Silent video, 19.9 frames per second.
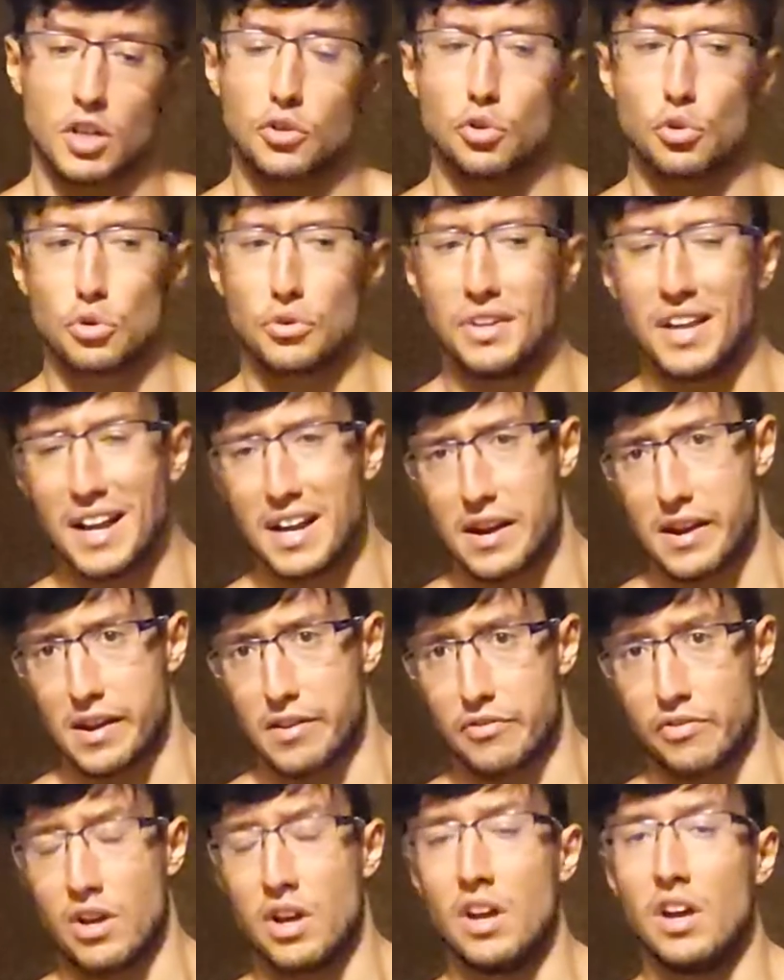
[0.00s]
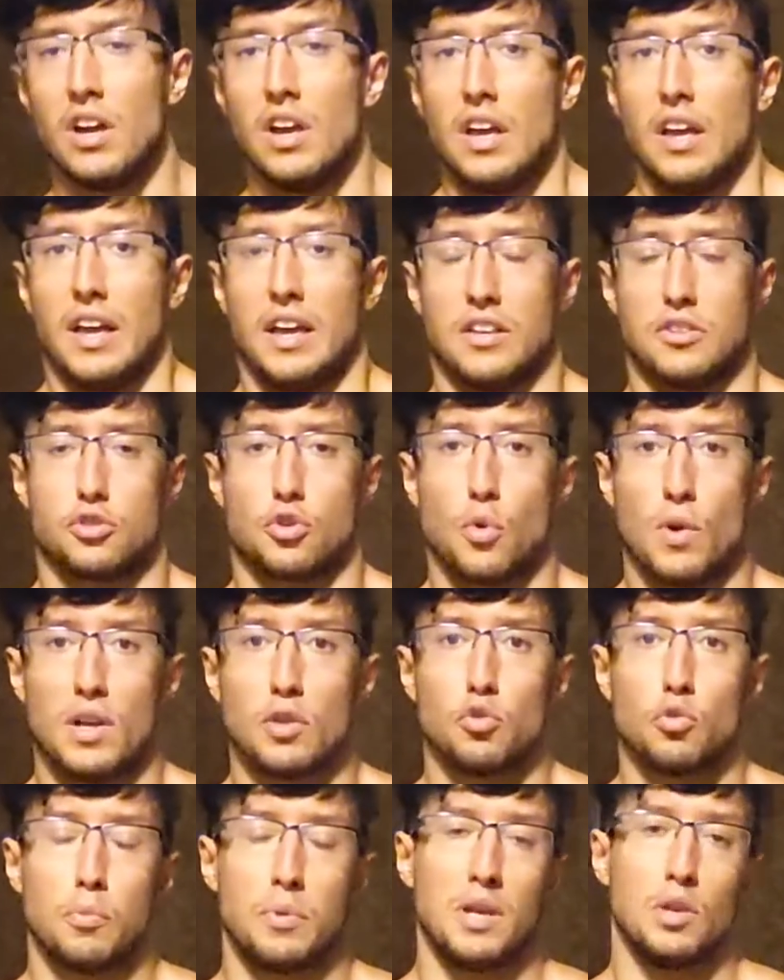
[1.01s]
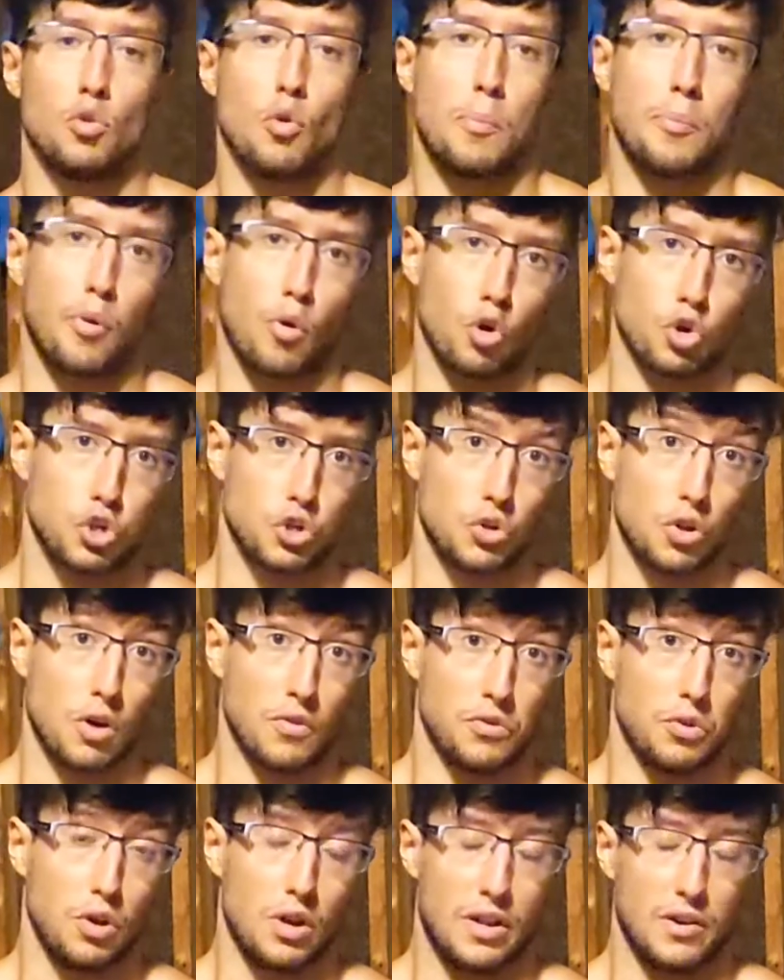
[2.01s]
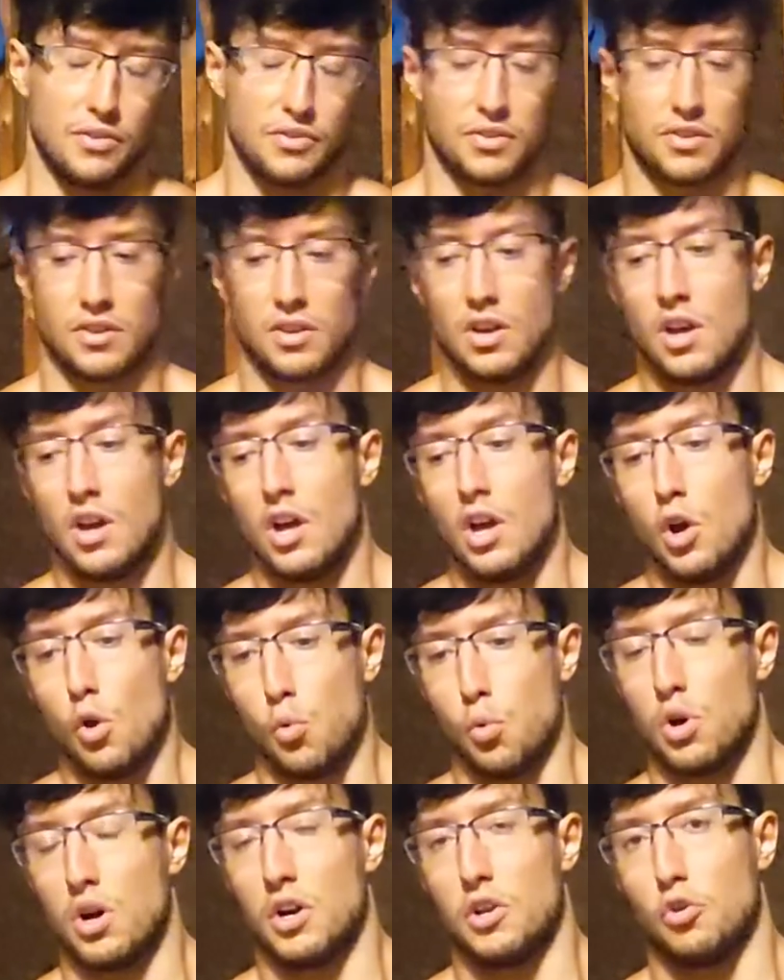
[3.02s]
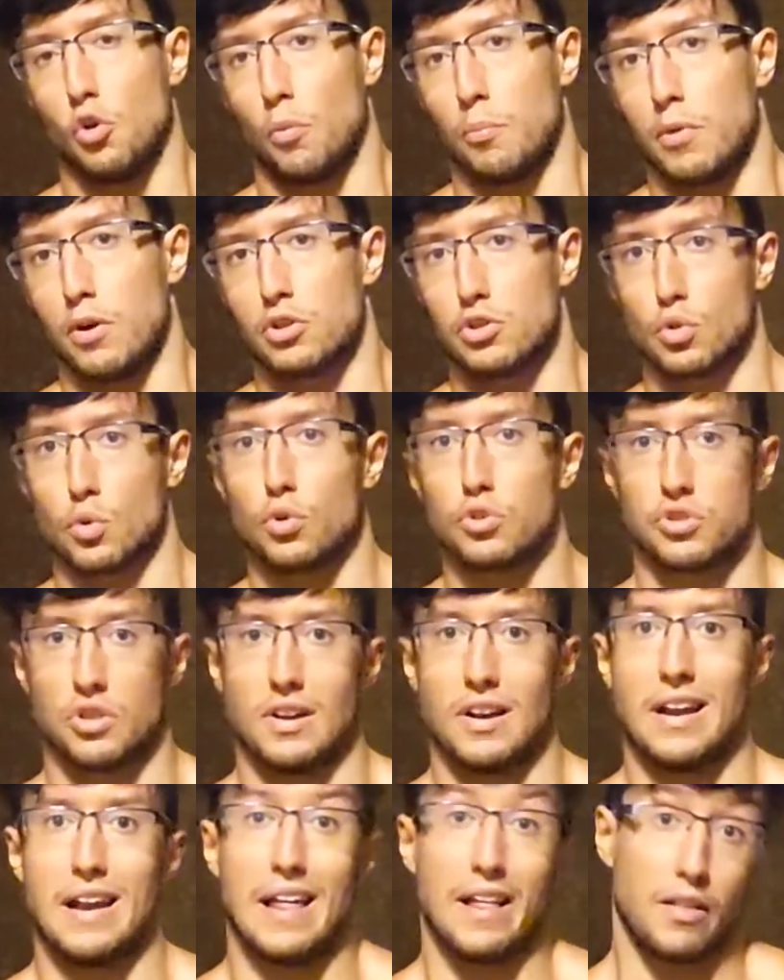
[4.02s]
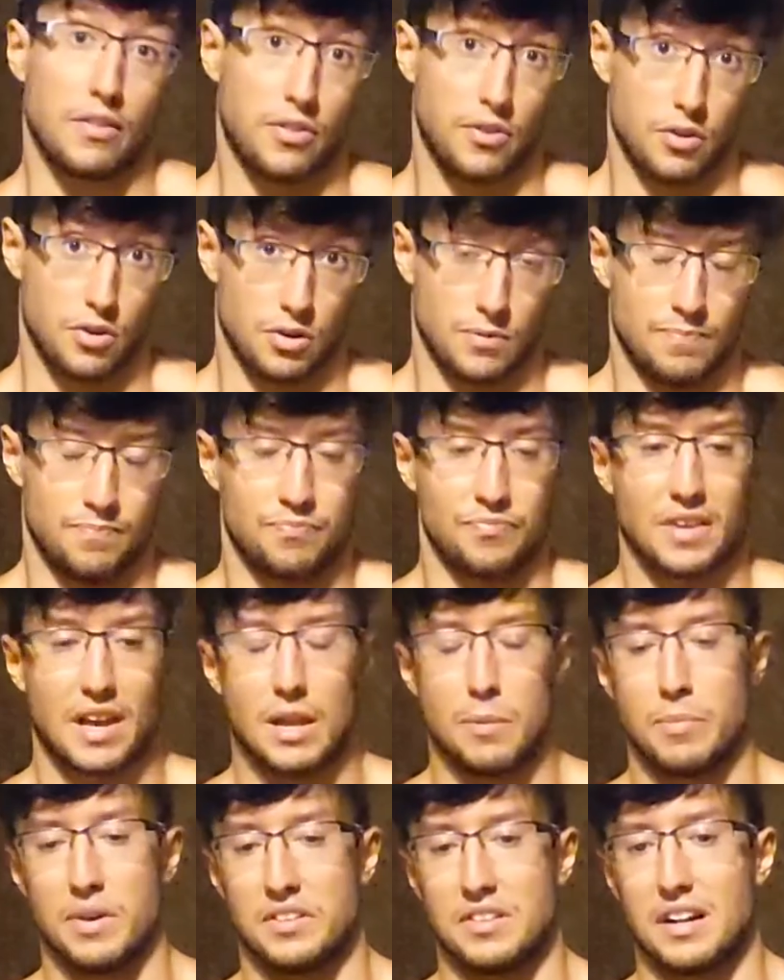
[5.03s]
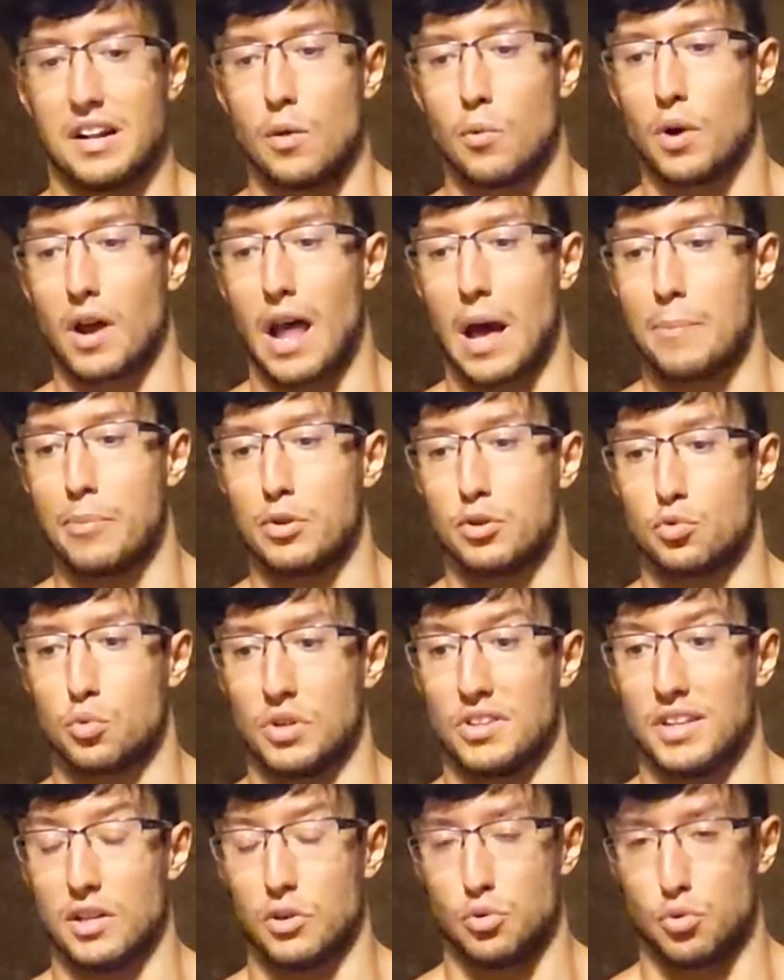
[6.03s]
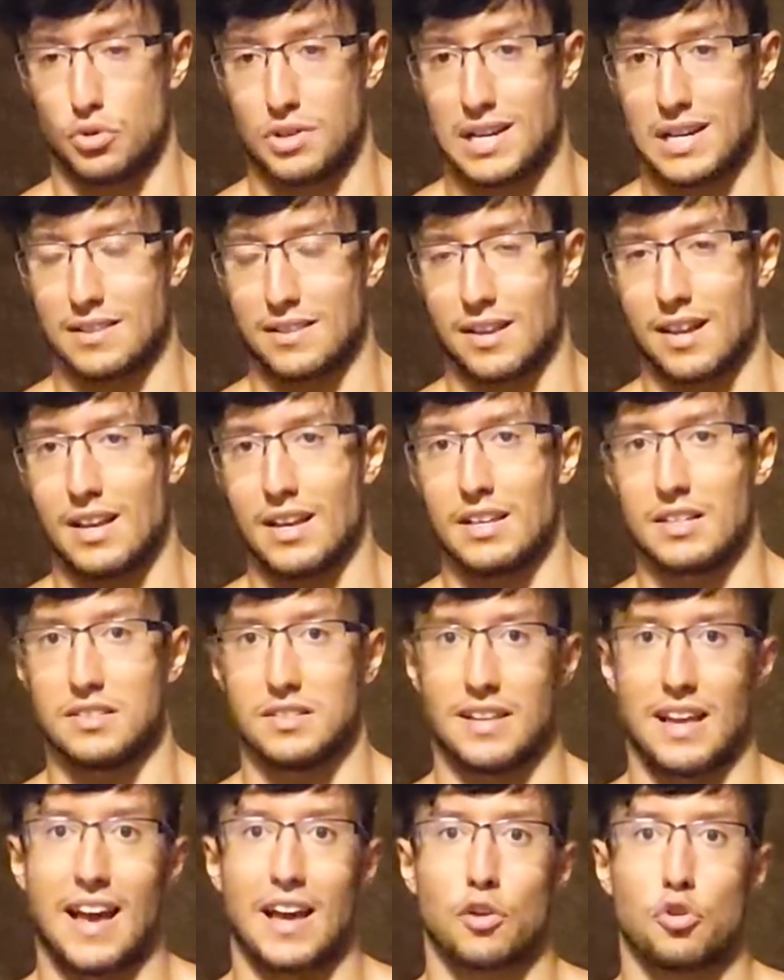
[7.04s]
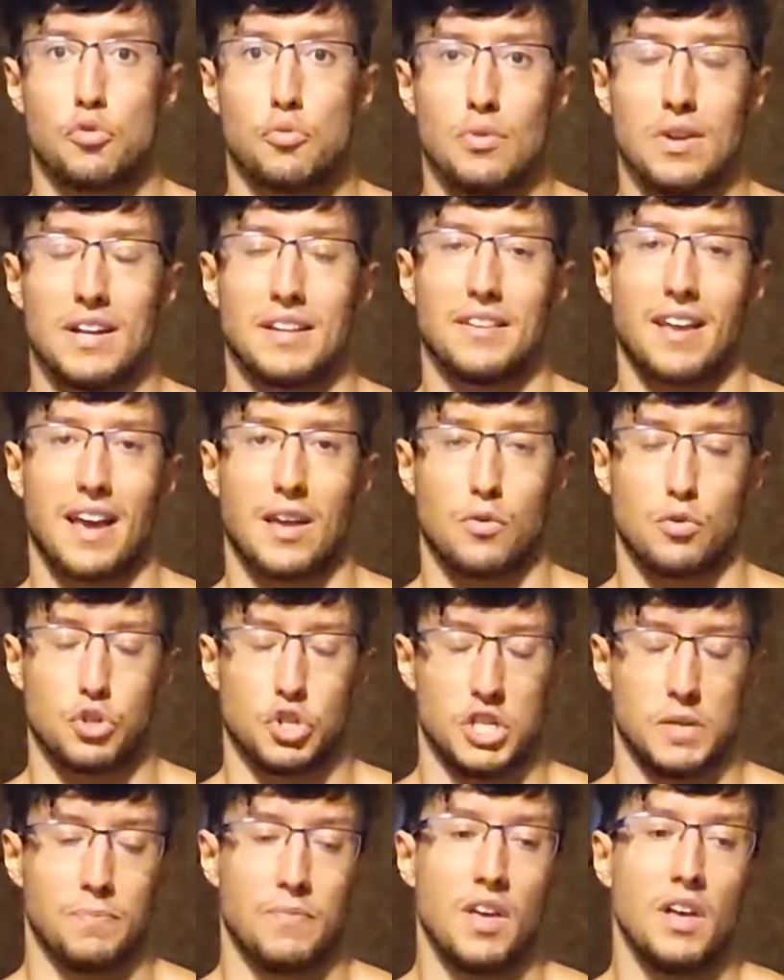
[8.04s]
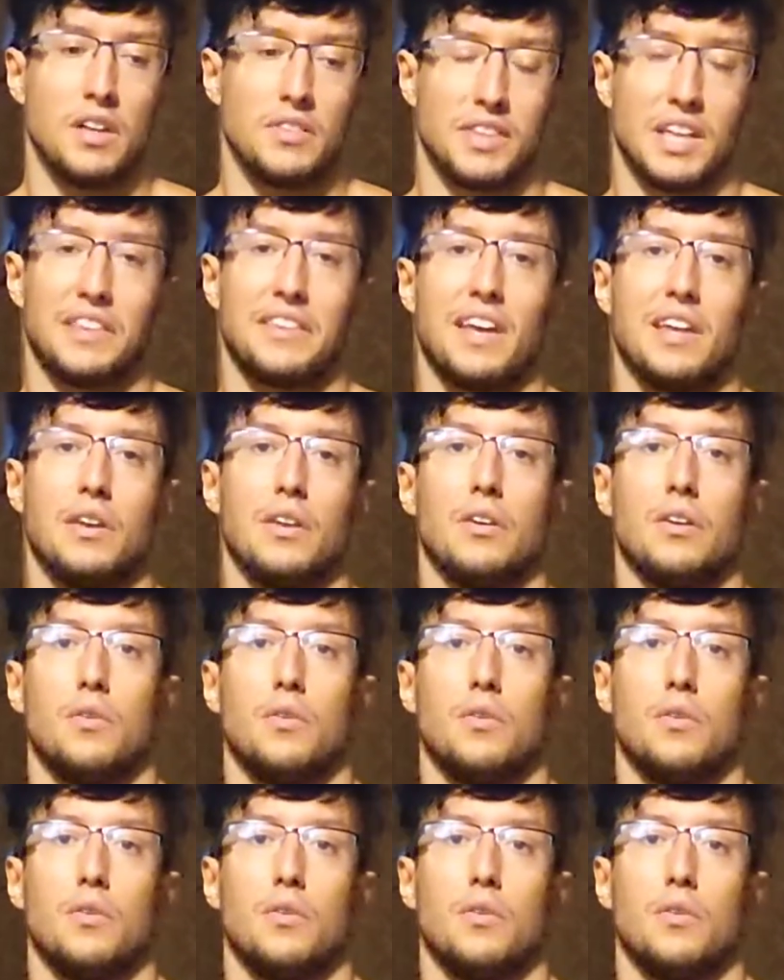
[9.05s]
So the negative is going to be the portion of the lift where your muscles lengthen. And basically what happens when they do that is they accumulate energy that